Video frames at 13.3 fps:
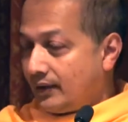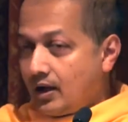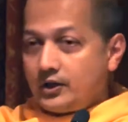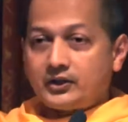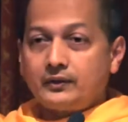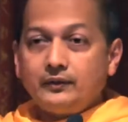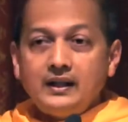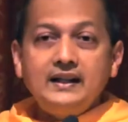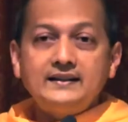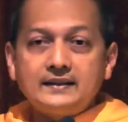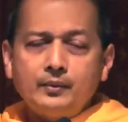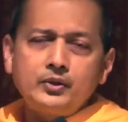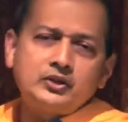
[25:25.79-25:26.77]
Thoughts,
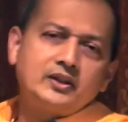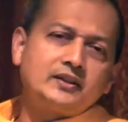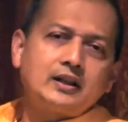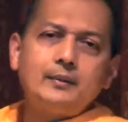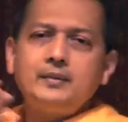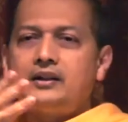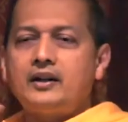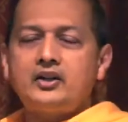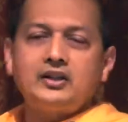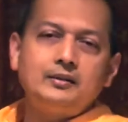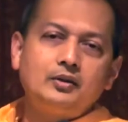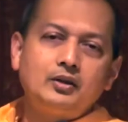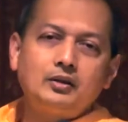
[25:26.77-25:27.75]
feelings, emotions coming,
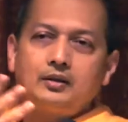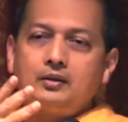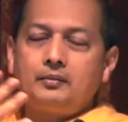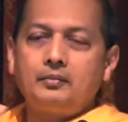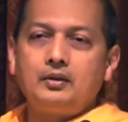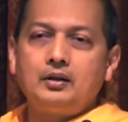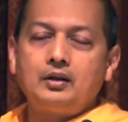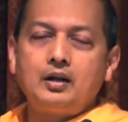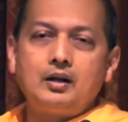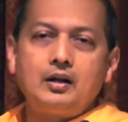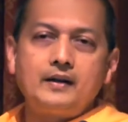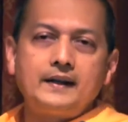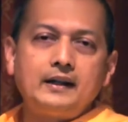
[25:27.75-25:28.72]
rushing uh,
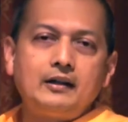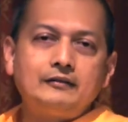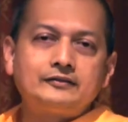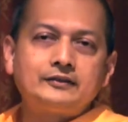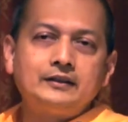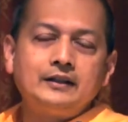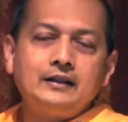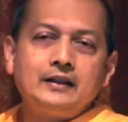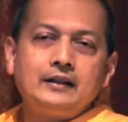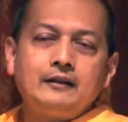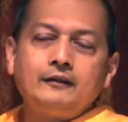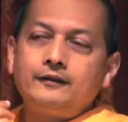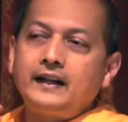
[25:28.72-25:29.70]
on and off,
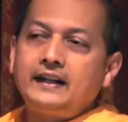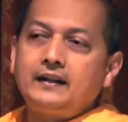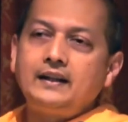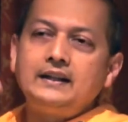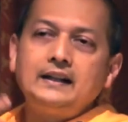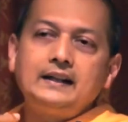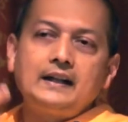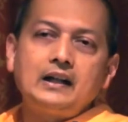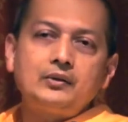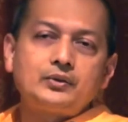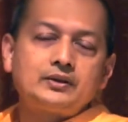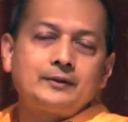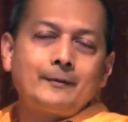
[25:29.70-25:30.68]
flickering in and
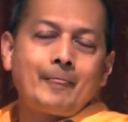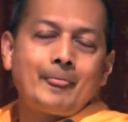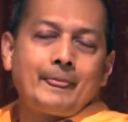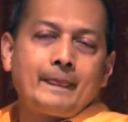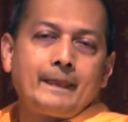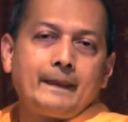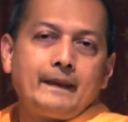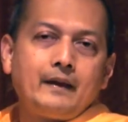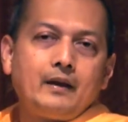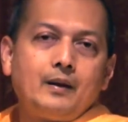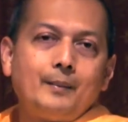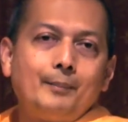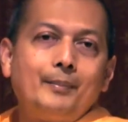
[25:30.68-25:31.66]
out.
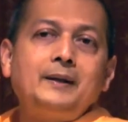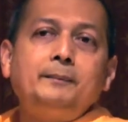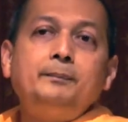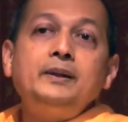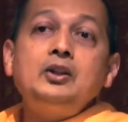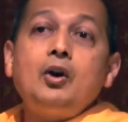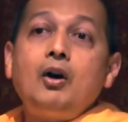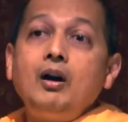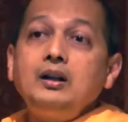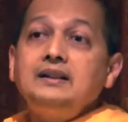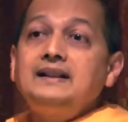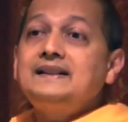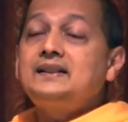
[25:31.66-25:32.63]
But
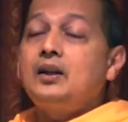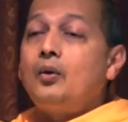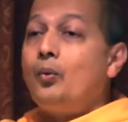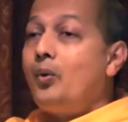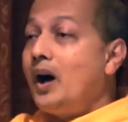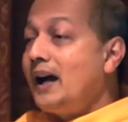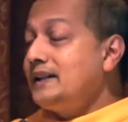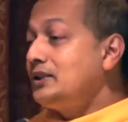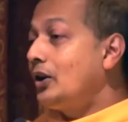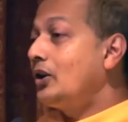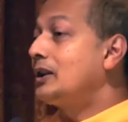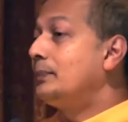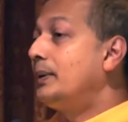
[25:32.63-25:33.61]
beyond this, why
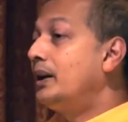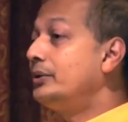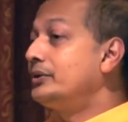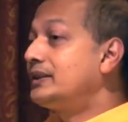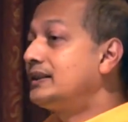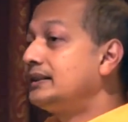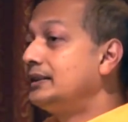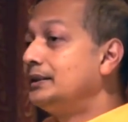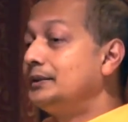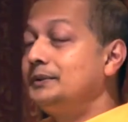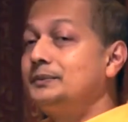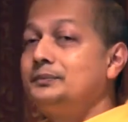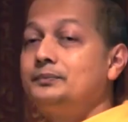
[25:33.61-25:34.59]
talk about
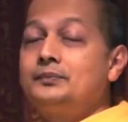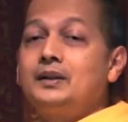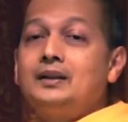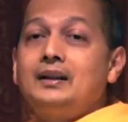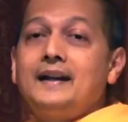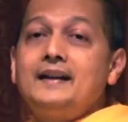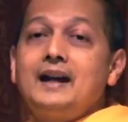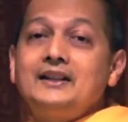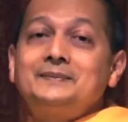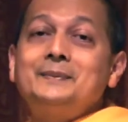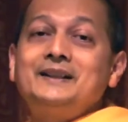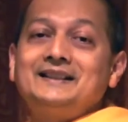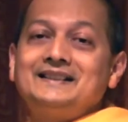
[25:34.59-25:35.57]
um, an
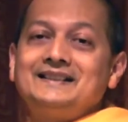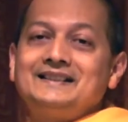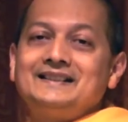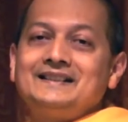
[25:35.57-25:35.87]
Atman?